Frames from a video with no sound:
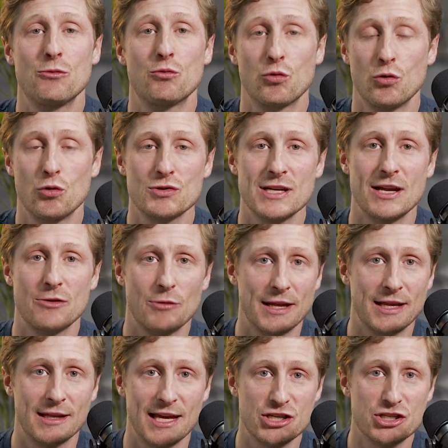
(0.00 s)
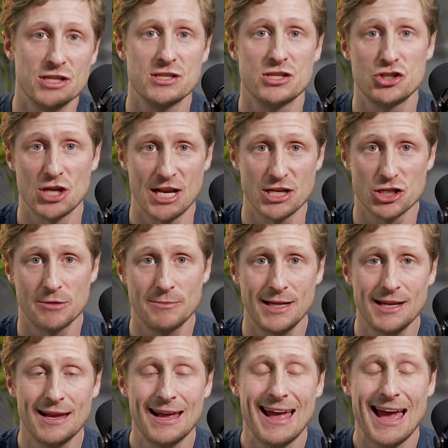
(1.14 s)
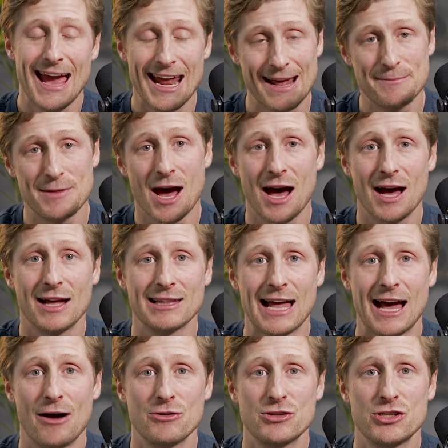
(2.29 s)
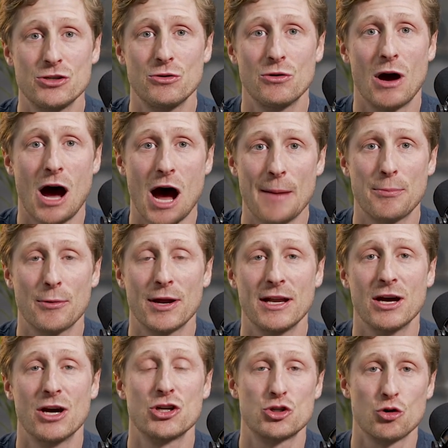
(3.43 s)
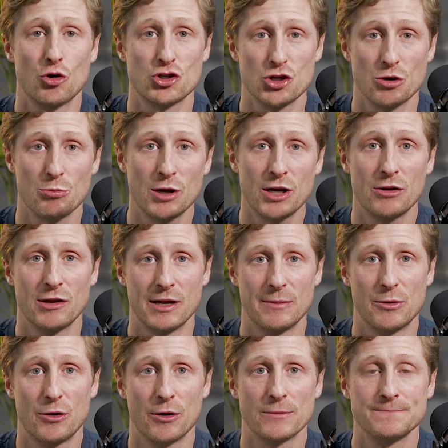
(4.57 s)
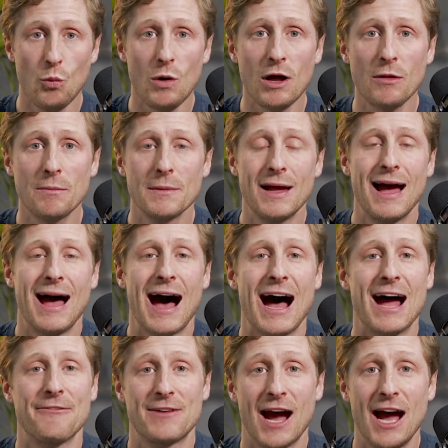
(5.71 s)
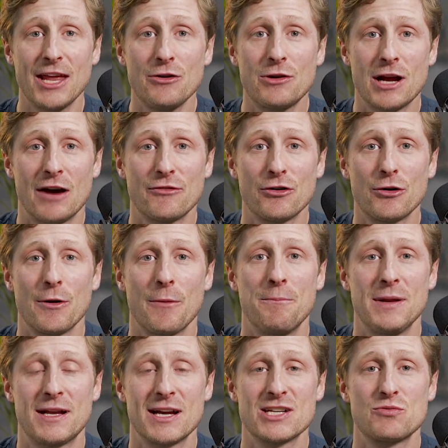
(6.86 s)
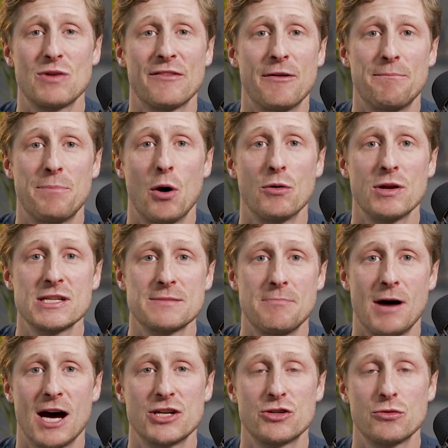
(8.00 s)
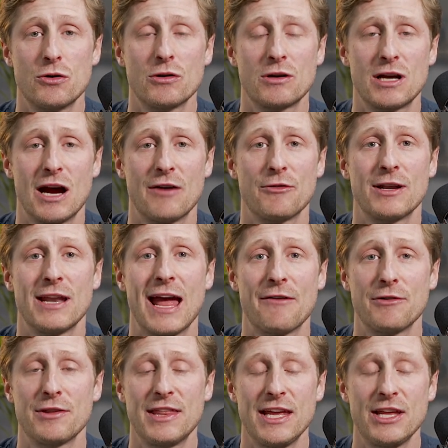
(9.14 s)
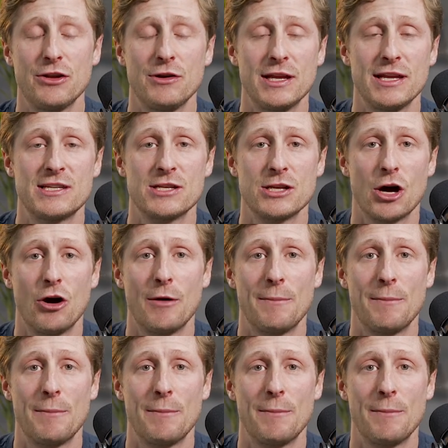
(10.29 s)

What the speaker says: rules and regulations change on me and I'm not allowed to operate a short-term rental anymore? Well, I've got you covered because we have a bonus module covering everything you need to know